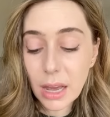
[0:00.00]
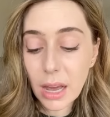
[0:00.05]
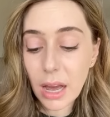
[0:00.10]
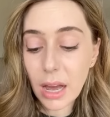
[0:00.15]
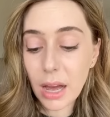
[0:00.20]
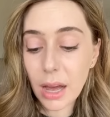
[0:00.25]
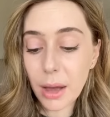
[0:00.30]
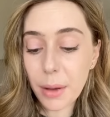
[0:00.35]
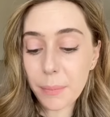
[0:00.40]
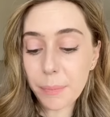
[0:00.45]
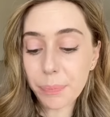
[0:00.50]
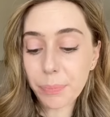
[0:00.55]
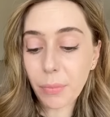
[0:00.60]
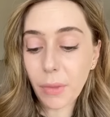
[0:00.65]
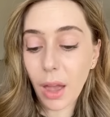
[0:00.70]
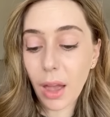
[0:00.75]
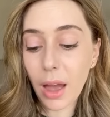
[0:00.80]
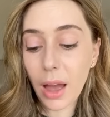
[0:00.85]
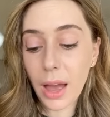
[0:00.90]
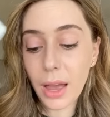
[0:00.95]
Um,
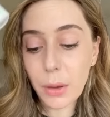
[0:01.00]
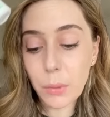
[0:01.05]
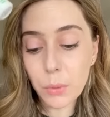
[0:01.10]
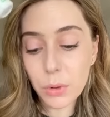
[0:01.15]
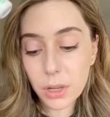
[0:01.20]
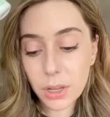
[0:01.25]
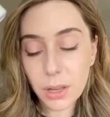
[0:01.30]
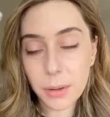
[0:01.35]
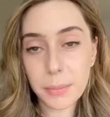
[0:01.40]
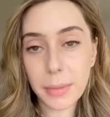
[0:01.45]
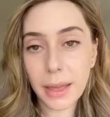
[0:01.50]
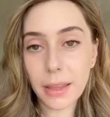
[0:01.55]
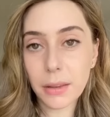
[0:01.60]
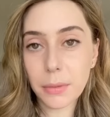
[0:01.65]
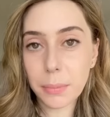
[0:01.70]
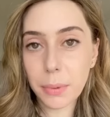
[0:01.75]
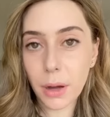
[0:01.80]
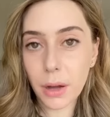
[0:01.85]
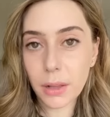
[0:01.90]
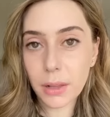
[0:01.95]
I will
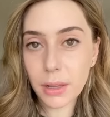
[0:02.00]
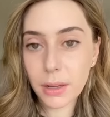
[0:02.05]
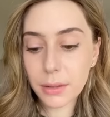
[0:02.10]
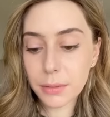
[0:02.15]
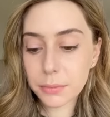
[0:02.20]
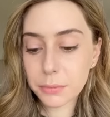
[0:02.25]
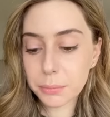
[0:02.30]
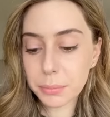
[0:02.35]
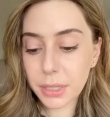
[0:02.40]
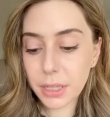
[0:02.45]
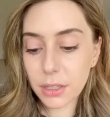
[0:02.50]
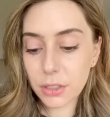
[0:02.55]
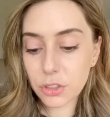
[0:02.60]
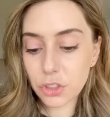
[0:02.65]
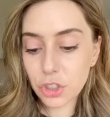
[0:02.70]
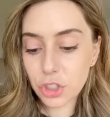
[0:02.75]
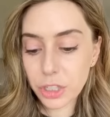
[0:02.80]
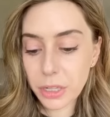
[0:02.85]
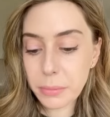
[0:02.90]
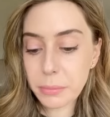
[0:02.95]
commend Paula
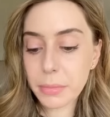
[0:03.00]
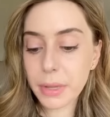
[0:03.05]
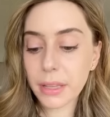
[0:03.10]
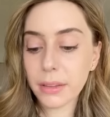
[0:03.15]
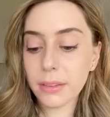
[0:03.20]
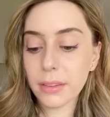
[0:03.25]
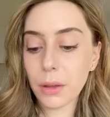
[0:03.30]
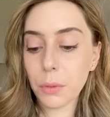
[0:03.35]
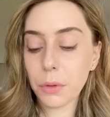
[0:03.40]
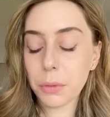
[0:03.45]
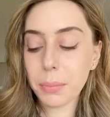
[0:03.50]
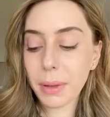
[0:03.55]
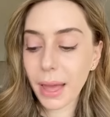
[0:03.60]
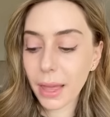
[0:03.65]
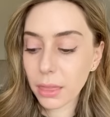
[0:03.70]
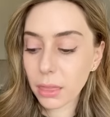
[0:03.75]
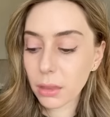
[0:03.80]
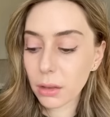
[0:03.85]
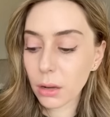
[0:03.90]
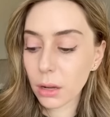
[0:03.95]
because she mixed it with
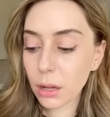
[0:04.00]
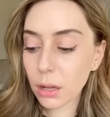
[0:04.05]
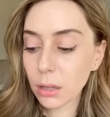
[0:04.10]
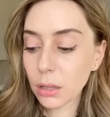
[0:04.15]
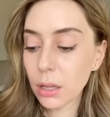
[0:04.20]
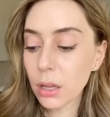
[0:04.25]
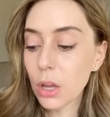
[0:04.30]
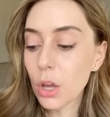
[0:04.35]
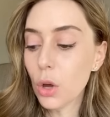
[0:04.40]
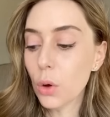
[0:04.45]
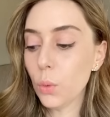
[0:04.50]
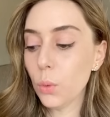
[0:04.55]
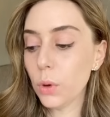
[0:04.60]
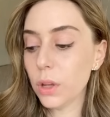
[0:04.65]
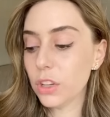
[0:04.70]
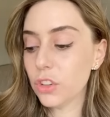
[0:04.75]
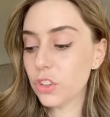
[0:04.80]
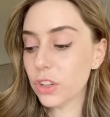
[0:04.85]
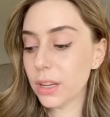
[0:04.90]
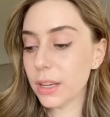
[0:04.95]
panthenol,
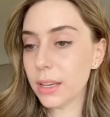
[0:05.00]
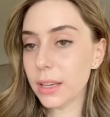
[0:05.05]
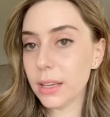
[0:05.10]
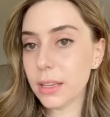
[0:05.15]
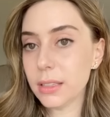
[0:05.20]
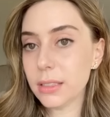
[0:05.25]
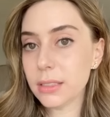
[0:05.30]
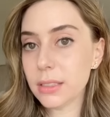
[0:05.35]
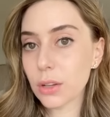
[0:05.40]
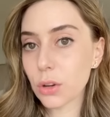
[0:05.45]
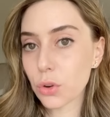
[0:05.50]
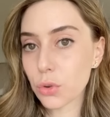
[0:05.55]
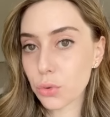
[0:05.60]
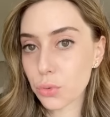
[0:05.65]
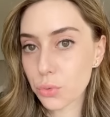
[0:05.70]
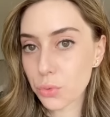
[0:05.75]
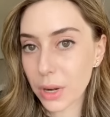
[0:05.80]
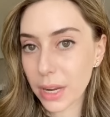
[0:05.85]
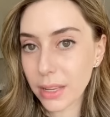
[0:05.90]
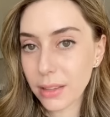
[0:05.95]
which is
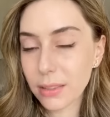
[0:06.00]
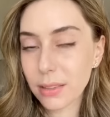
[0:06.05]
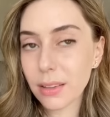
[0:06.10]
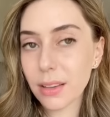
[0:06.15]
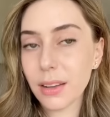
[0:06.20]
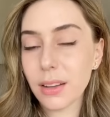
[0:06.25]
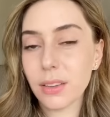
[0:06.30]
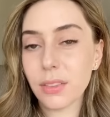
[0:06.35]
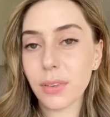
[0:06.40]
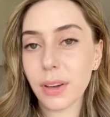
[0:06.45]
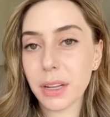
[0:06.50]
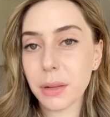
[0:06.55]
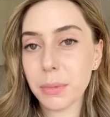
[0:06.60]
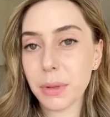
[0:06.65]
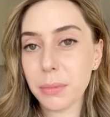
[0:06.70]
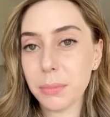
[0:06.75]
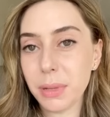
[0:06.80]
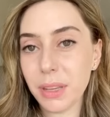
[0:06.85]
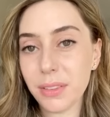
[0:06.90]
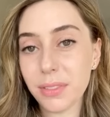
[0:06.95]
great. It is
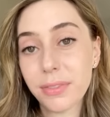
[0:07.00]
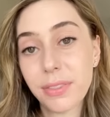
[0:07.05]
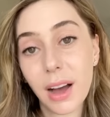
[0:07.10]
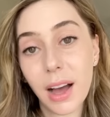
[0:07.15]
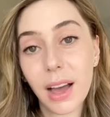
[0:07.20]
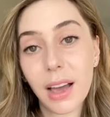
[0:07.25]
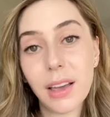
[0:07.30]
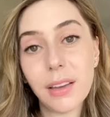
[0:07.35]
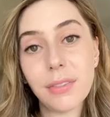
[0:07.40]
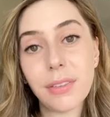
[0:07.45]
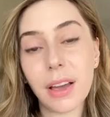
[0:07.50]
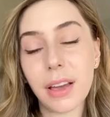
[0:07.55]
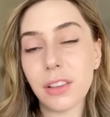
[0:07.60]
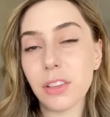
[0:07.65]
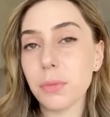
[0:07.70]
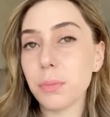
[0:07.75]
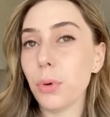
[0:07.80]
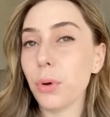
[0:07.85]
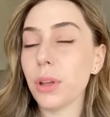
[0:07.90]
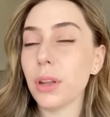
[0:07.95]
vitamin B5. I had
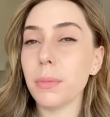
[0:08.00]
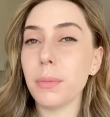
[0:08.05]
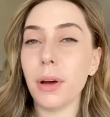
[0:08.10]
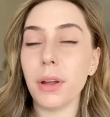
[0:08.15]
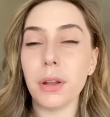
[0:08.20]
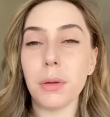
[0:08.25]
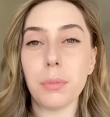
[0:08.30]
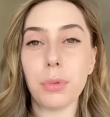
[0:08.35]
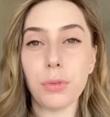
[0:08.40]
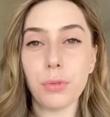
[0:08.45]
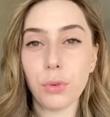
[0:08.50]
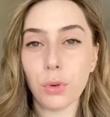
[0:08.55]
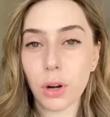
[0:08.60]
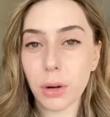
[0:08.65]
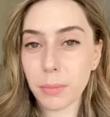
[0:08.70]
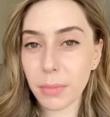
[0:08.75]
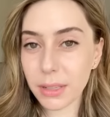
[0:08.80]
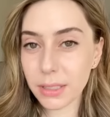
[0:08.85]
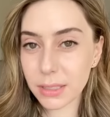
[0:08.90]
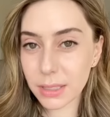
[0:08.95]
spoken about it before
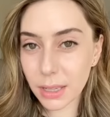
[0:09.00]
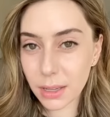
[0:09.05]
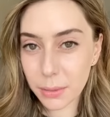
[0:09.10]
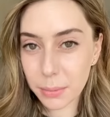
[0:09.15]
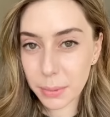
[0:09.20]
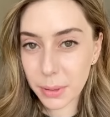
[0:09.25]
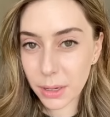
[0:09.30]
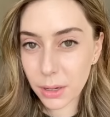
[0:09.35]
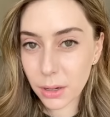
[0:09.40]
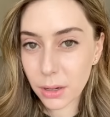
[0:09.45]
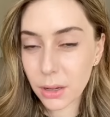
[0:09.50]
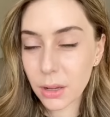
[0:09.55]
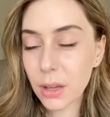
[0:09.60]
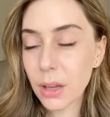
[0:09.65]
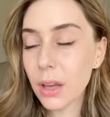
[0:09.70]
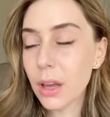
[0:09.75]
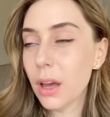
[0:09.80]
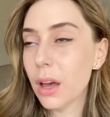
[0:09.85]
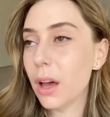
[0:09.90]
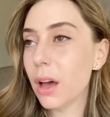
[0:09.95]
in my Cicapair,
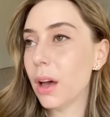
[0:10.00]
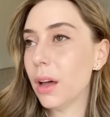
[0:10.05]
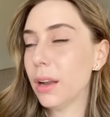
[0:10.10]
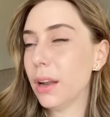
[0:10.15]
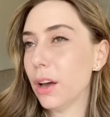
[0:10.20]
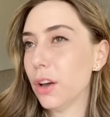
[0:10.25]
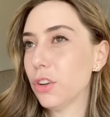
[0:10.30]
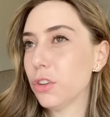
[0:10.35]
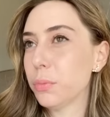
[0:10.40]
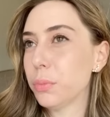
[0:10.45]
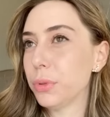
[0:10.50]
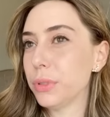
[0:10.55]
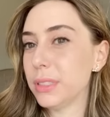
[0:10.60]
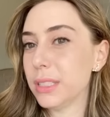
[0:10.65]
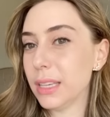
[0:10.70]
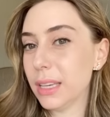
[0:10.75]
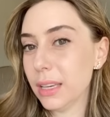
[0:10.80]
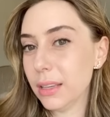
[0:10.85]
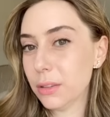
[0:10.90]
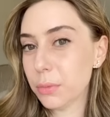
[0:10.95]
uh, La
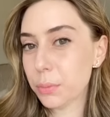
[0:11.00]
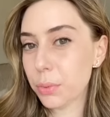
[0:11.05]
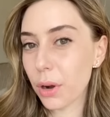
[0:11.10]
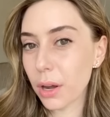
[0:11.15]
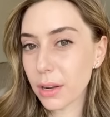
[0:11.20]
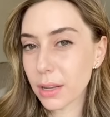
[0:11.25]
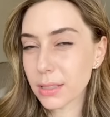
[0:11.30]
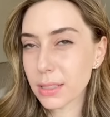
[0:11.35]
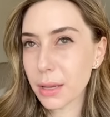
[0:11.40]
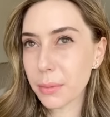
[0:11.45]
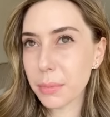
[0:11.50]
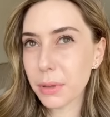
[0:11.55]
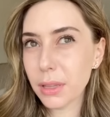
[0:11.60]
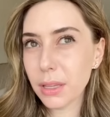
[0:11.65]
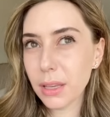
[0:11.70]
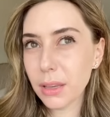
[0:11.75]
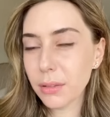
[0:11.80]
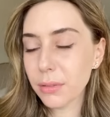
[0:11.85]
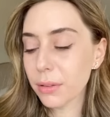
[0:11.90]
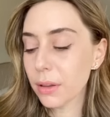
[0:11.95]
Roche-Posay's products, I
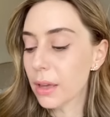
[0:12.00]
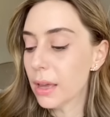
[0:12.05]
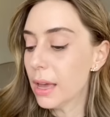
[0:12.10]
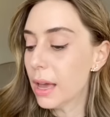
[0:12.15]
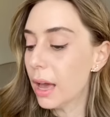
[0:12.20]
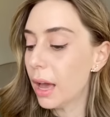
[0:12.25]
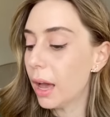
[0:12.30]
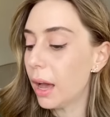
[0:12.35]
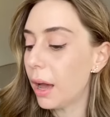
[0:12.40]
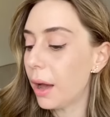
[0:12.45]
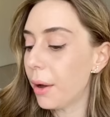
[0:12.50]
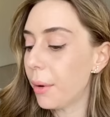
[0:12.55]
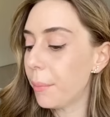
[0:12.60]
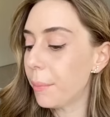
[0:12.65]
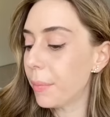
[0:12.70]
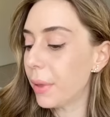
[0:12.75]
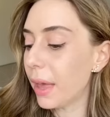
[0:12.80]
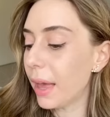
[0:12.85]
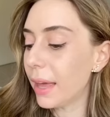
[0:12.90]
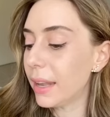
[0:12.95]
believe.
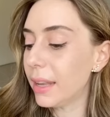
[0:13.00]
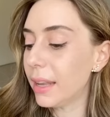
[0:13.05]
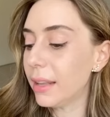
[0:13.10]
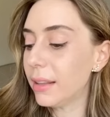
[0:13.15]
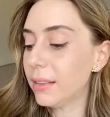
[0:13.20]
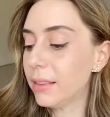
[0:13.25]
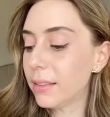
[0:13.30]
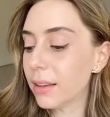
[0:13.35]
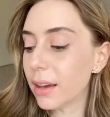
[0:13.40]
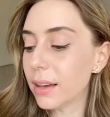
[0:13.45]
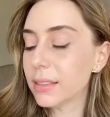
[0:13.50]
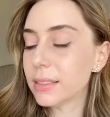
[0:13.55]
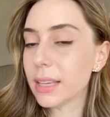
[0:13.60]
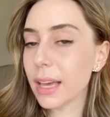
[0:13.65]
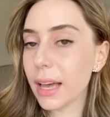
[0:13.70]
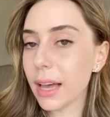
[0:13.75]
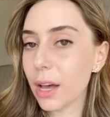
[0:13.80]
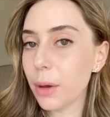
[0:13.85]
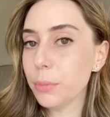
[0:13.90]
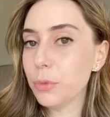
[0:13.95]
Um, and it does
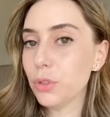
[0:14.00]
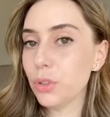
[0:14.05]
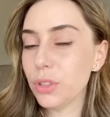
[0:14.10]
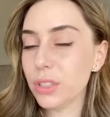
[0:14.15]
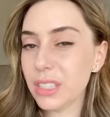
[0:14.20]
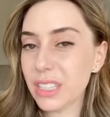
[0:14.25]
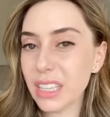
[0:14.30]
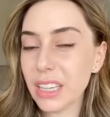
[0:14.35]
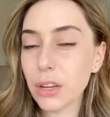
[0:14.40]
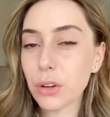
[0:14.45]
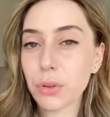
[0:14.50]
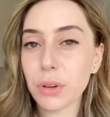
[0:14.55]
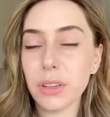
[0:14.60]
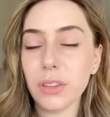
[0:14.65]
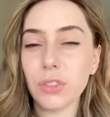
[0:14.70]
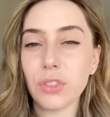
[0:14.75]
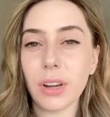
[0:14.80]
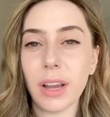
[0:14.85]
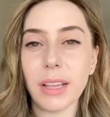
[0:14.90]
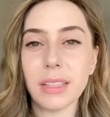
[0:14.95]
help to
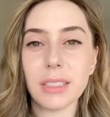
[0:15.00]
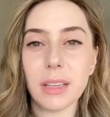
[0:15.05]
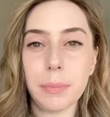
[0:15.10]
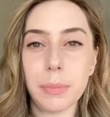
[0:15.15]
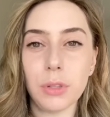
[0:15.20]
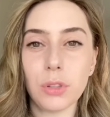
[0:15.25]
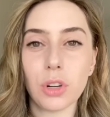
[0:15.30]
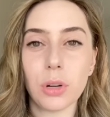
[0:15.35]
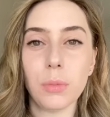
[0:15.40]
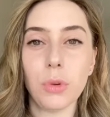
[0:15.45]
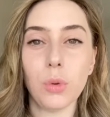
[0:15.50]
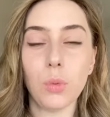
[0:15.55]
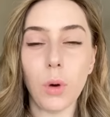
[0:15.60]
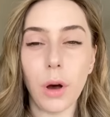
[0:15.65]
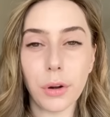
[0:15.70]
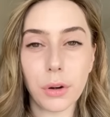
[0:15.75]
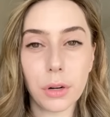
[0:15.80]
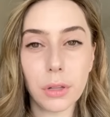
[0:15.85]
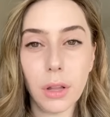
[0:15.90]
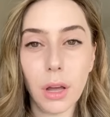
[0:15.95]
decrease transepidermal
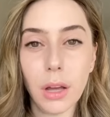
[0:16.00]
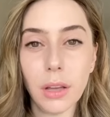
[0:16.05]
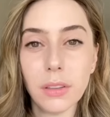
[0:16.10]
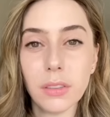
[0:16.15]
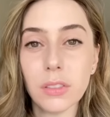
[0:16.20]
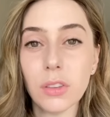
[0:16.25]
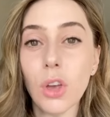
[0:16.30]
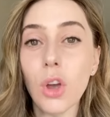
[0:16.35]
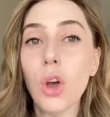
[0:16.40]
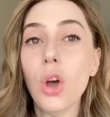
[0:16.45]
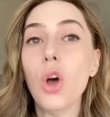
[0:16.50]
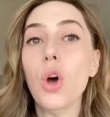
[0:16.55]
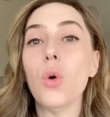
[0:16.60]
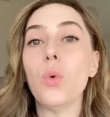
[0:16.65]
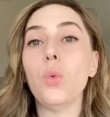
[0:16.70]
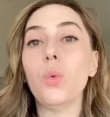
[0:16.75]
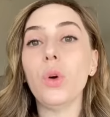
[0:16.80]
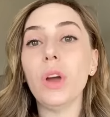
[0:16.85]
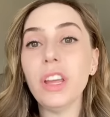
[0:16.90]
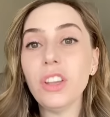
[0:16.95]
water loss,
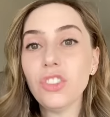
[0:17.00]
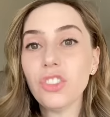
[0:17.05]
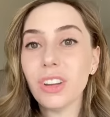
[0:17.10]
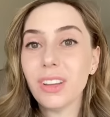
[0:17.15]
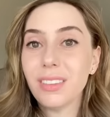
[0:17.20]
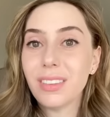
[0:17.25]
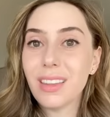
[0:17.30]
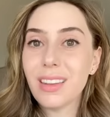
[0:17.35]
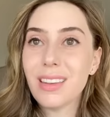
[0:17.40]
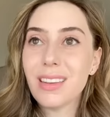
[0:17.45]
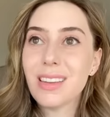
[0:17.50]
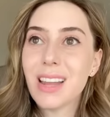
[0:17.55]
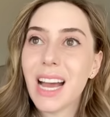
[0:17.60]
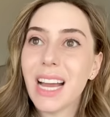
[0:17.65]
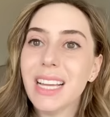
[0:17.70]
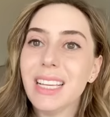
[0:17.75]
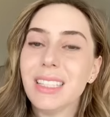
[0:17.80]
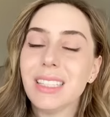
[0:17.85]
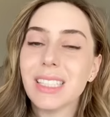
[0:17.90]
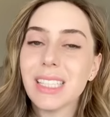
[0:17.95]
which is a
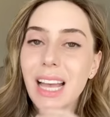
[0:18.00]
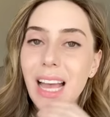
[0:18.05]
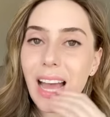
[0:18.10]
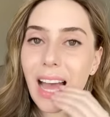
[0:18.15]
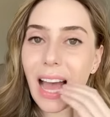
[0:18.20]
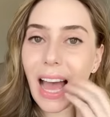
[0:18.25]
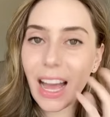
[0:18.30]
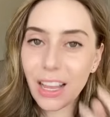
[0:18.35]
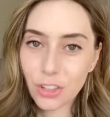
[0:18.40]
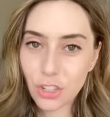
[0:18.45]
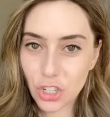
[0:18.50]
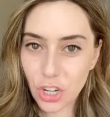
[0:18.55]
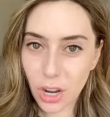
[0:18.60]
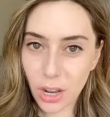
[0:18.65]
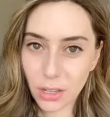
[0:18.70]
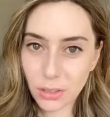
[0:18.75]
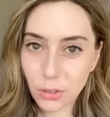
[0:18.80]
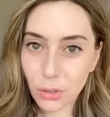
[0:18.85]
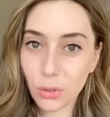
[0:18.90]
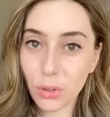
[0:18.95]
nice
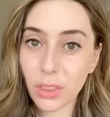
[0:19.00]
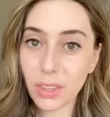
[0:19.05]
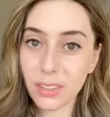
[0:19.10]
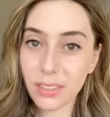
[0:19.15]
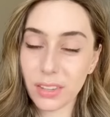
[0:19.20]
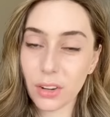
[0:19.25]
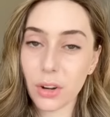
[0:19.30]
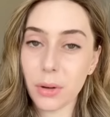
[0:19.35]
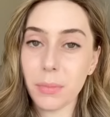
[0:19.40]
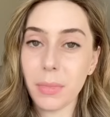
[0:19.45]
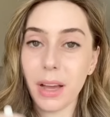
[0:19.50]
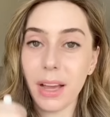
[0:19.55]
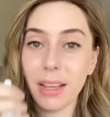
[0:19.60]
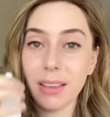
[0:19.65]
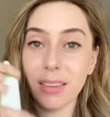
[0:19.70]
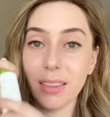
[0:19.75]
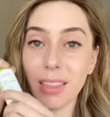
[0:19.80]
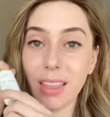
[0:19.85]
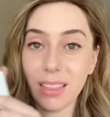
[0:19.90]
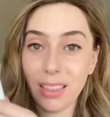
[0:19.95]
adjunct to the
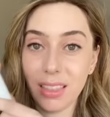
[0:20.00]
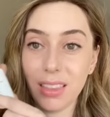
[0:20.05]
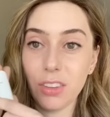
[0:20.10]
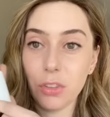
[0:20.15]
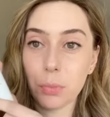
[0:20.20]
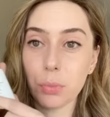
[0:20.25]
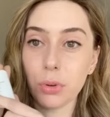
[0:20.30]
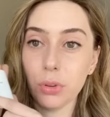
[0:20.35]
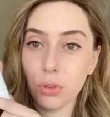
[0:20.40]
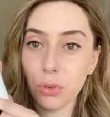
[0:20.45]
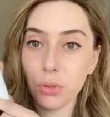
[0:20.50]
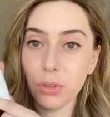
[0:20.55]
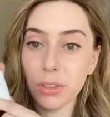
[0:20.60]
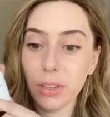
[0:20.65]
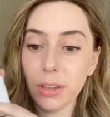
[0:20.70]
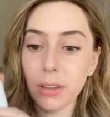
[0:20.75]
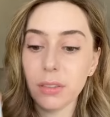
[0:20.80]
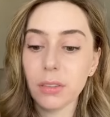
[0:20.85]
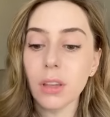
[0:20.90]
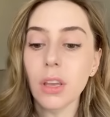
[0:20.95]
ceramides that this
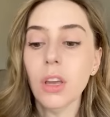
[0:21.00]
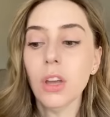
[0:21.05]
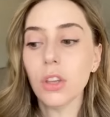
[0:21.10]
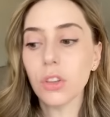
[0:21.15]
produces.